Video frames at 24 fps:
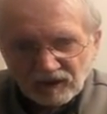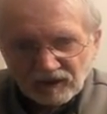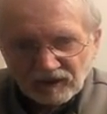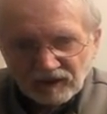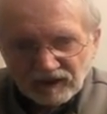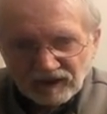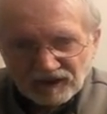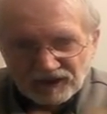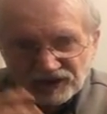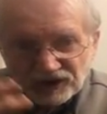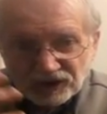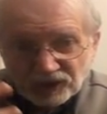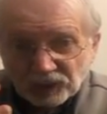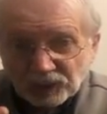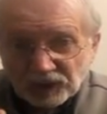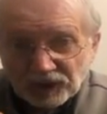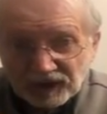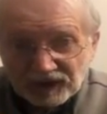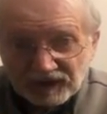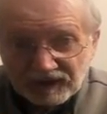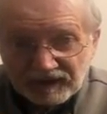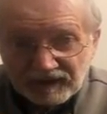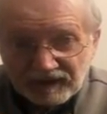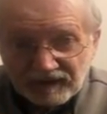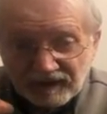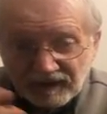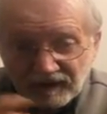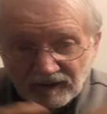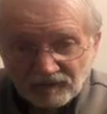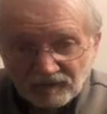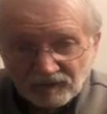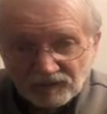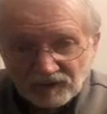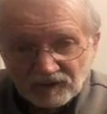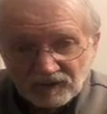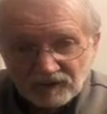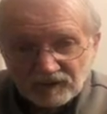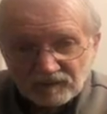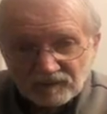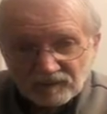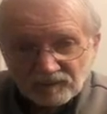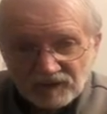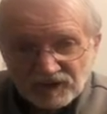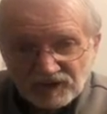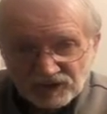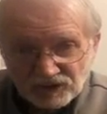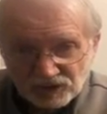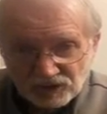Is there really a heaven?
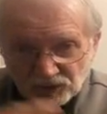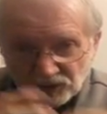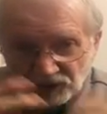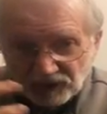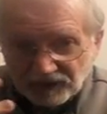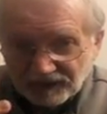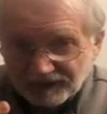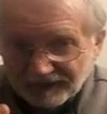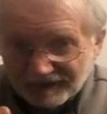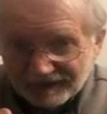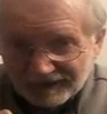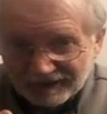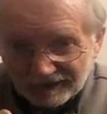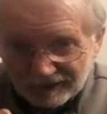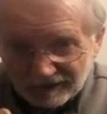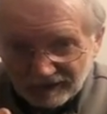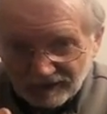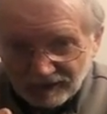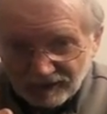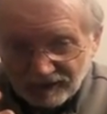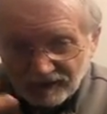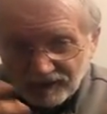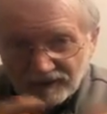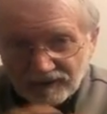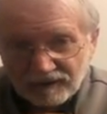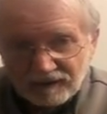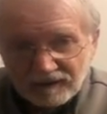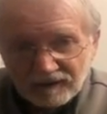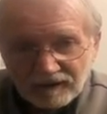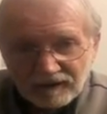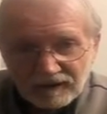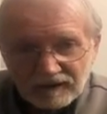Is there really a God?